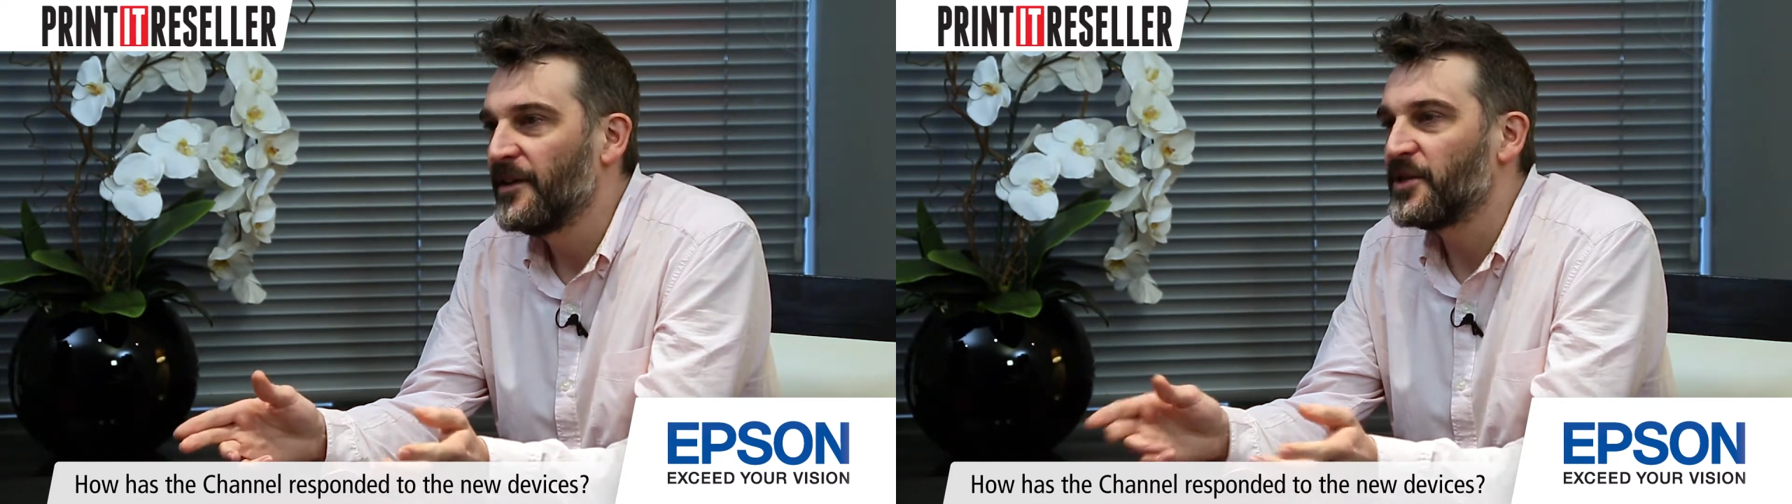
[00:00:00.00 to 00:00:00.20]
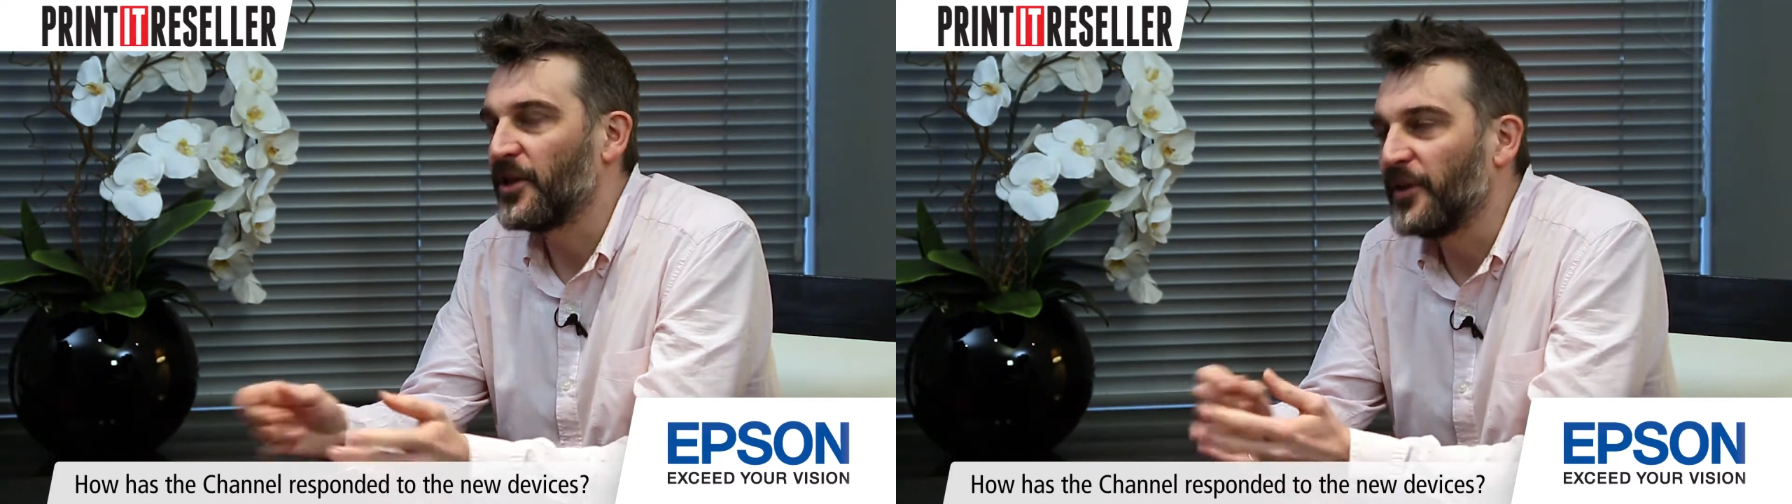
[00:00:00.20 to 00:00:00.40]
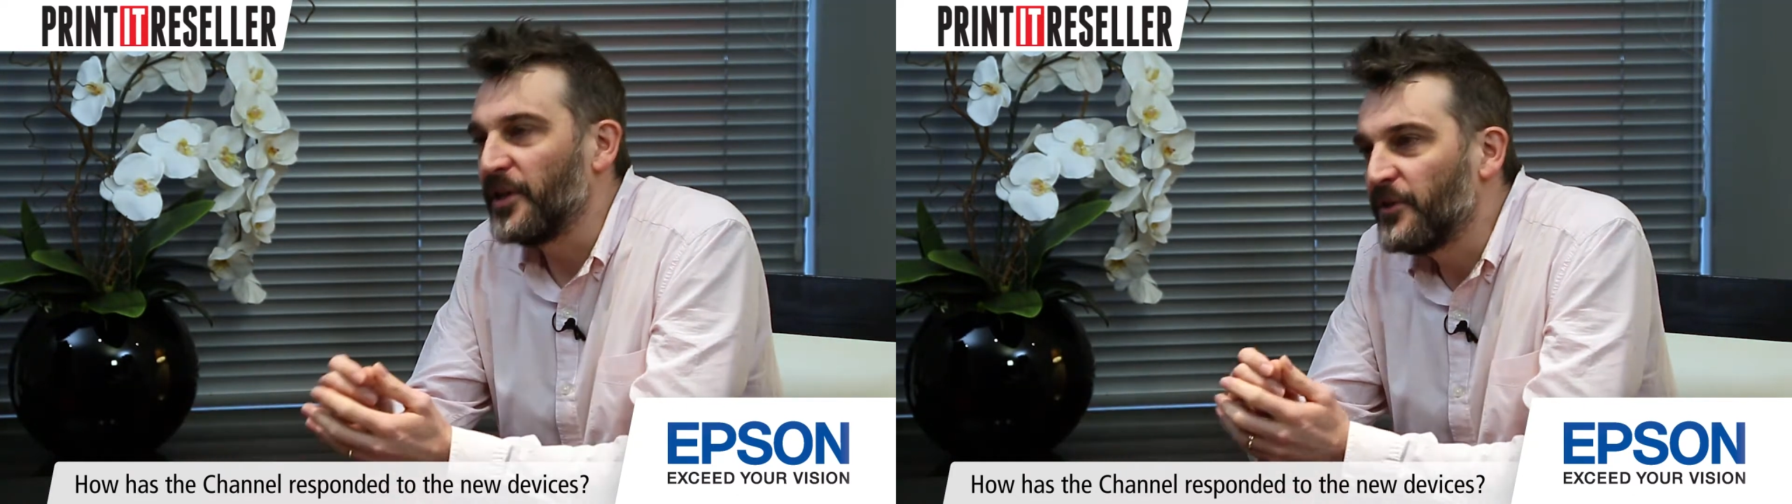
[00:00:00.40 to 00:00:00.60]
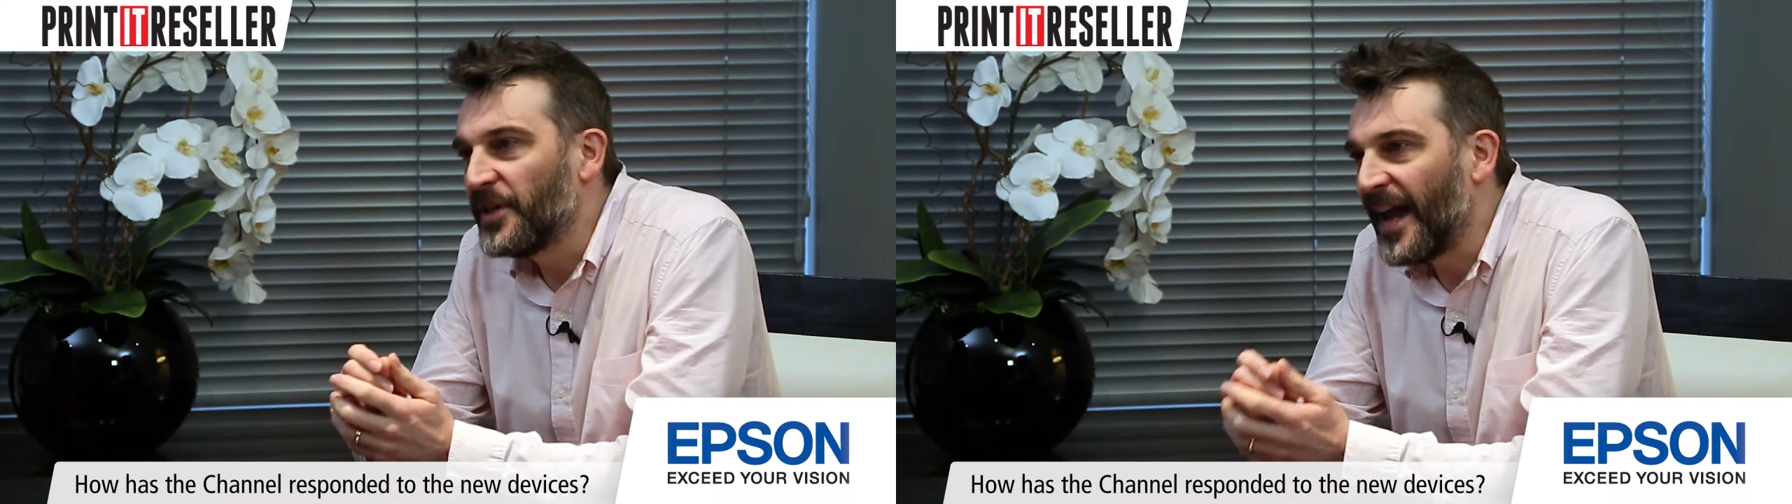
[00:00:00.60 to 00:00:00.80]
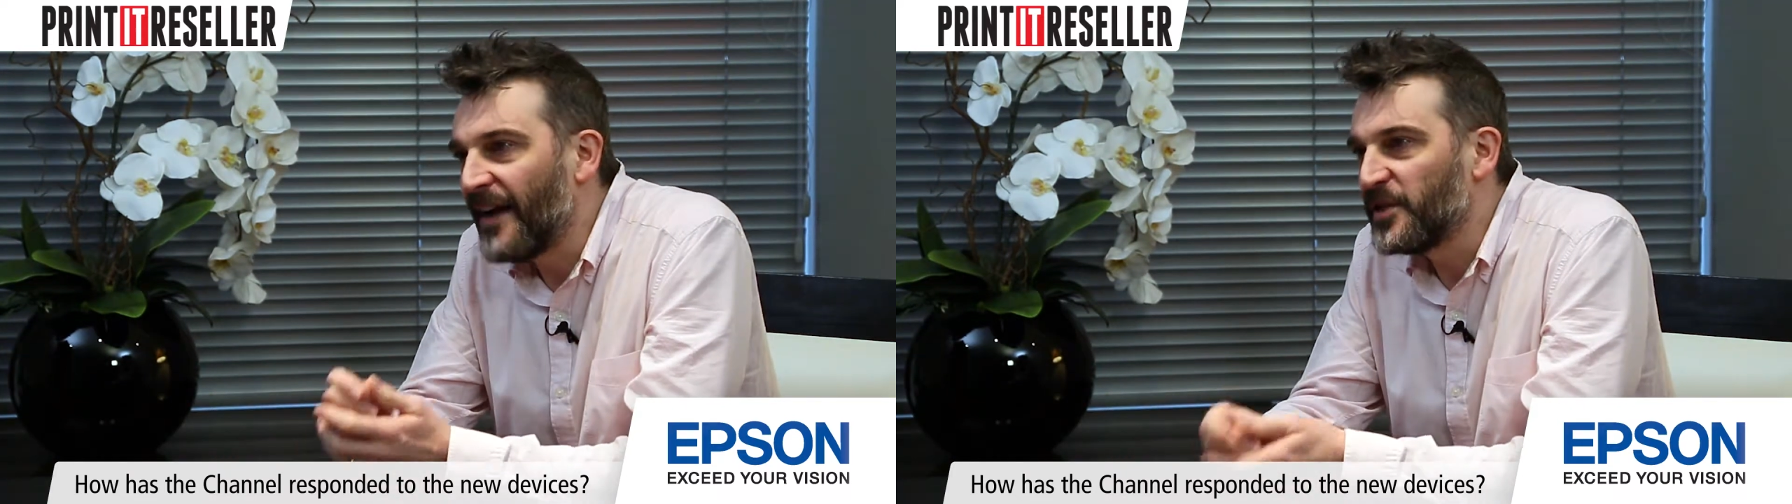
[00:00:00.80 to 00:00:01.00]
so that you
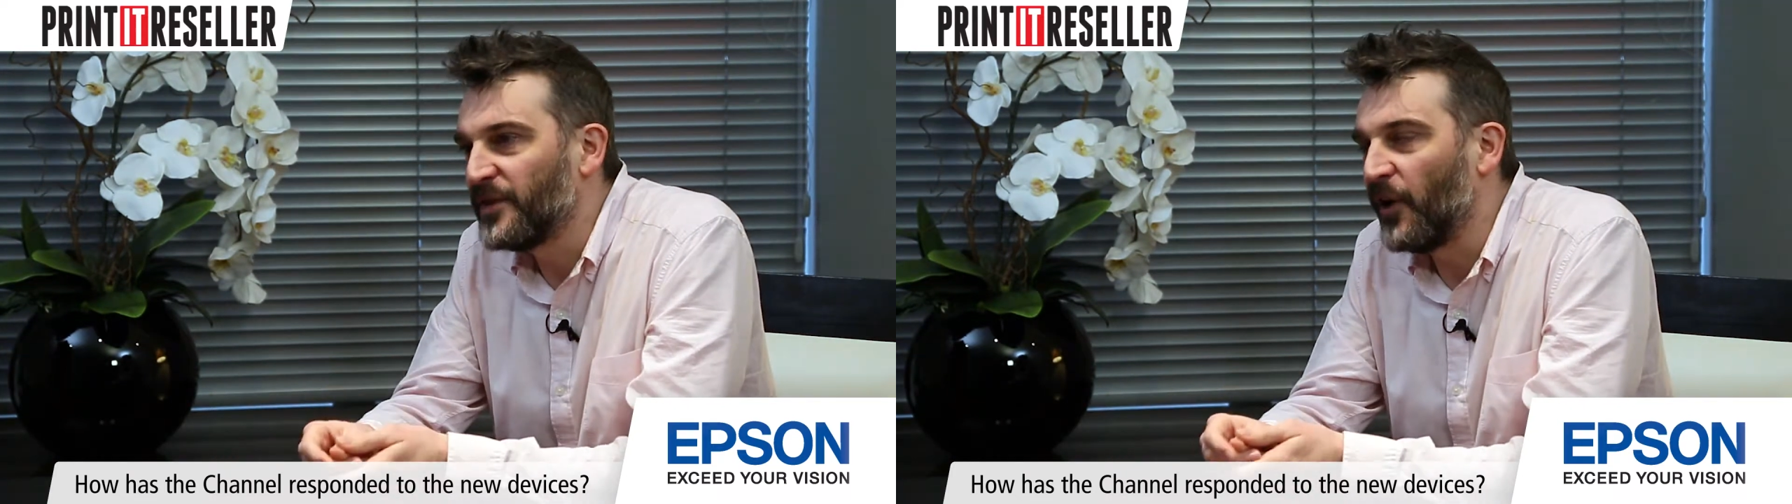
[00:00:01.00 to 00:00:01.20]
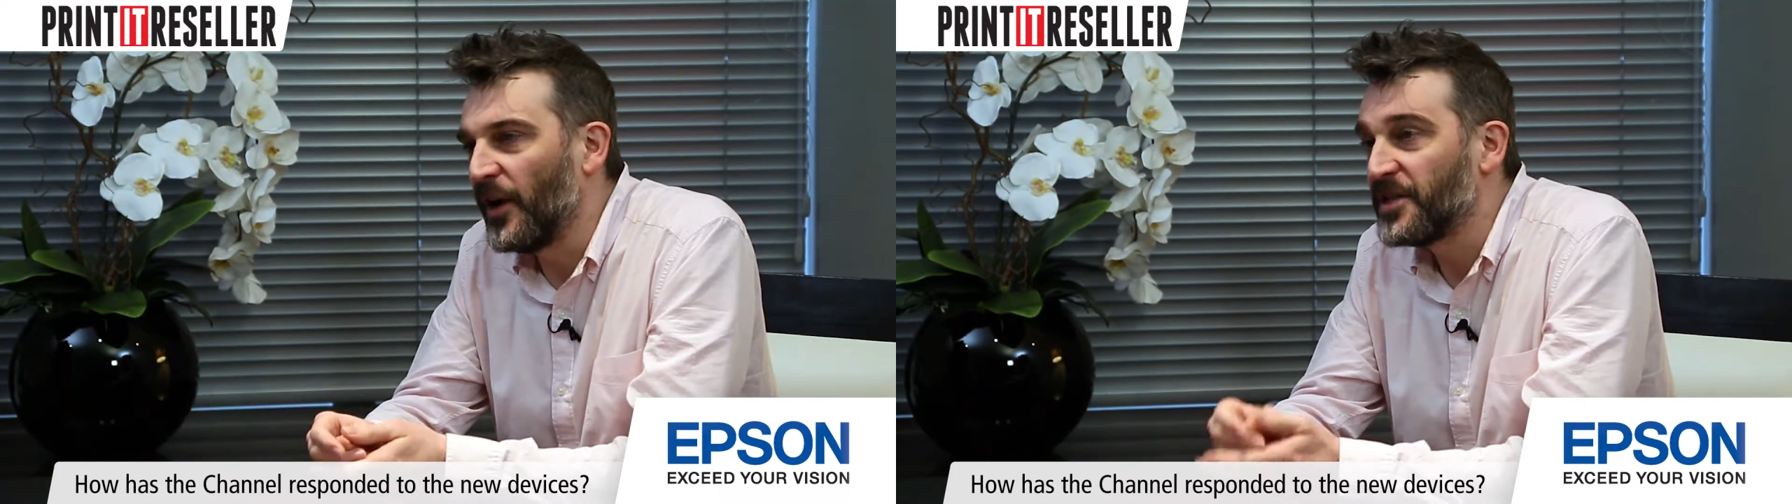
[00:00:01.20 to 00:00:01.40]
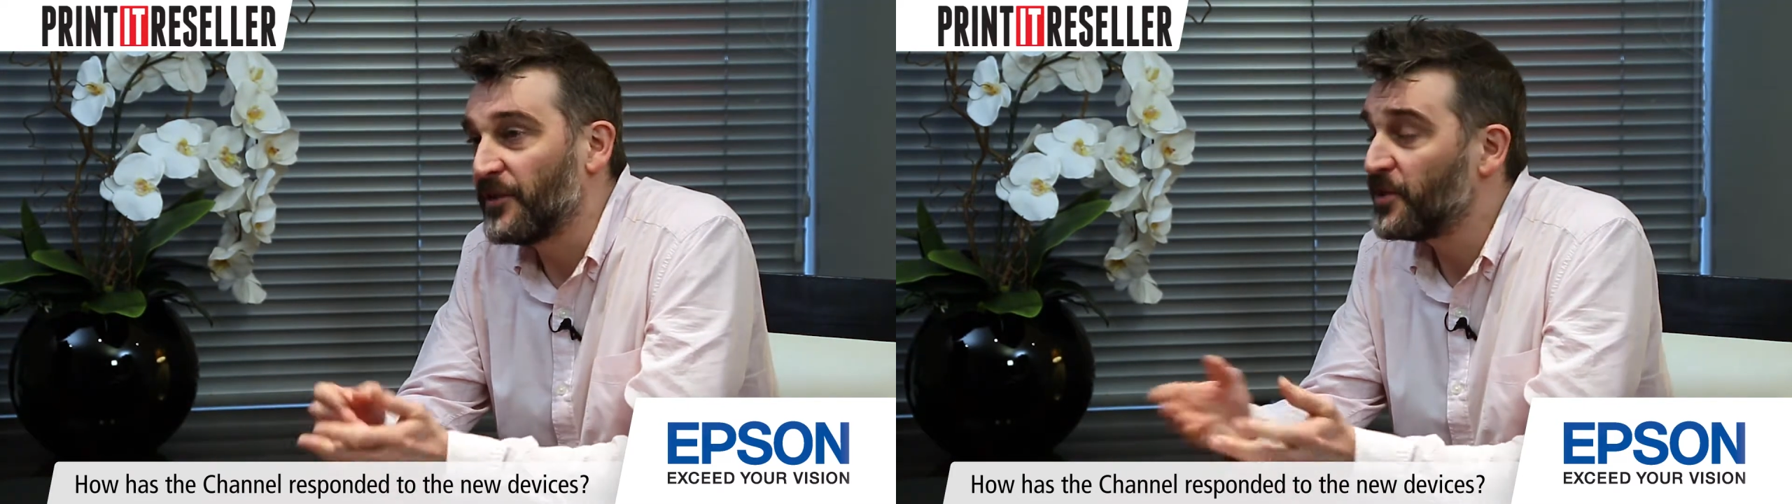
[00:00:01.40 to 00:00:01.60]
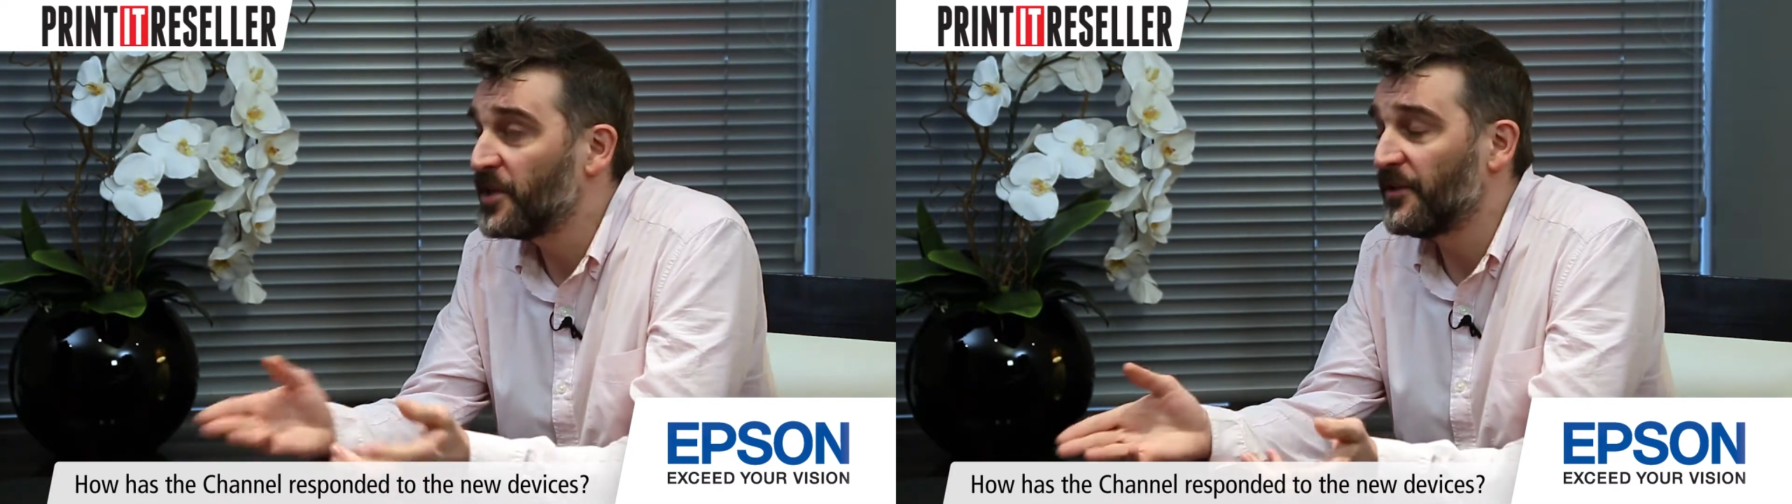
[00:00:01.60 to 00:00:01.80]
can have a device that will sit